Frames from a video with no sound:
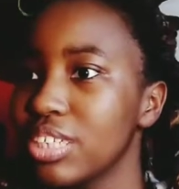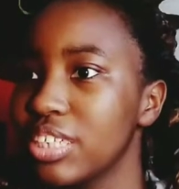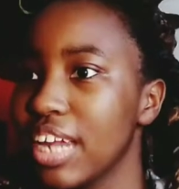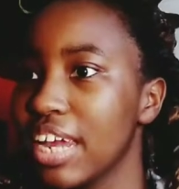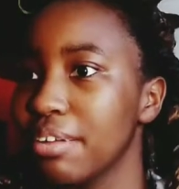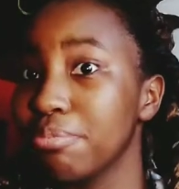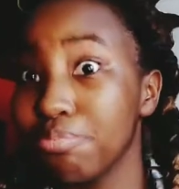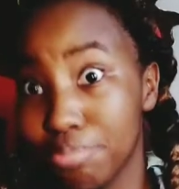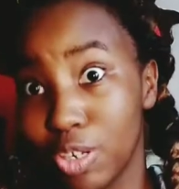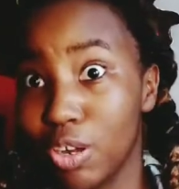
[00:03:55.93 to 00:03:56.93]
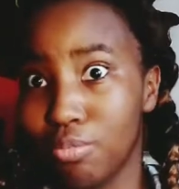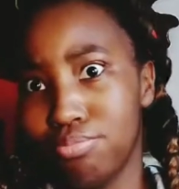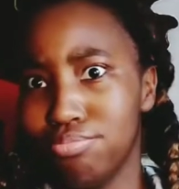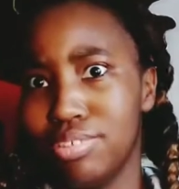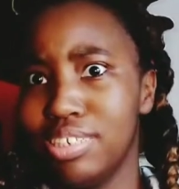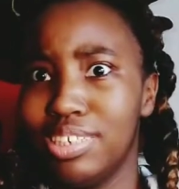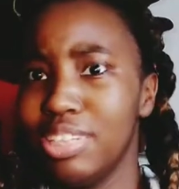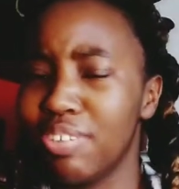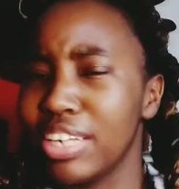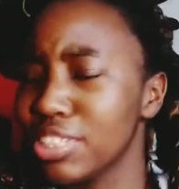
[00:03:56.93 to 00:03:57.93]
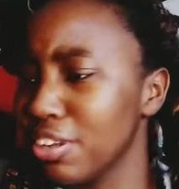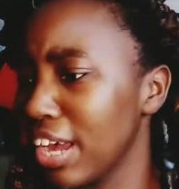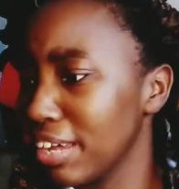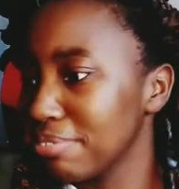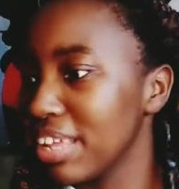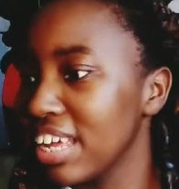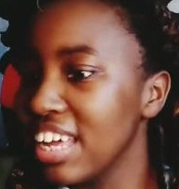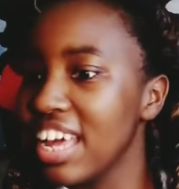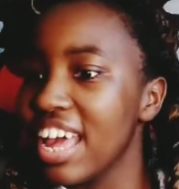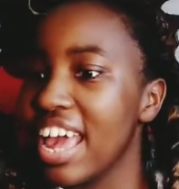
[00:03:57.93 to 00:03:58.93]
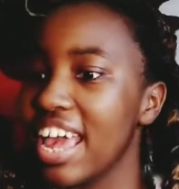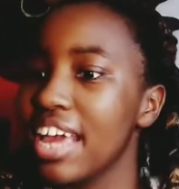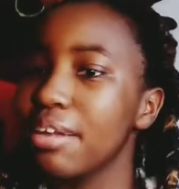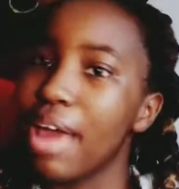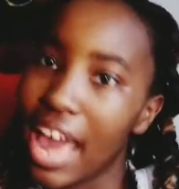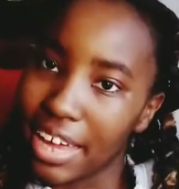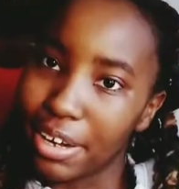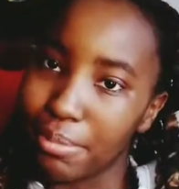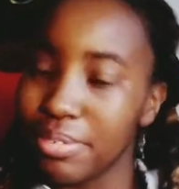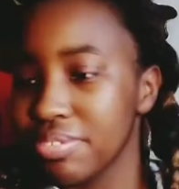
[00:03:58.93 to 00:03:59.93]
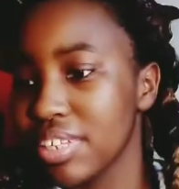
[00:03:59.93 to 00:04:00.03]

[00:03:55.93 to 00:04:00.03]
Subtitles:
stay defense, okay? And item.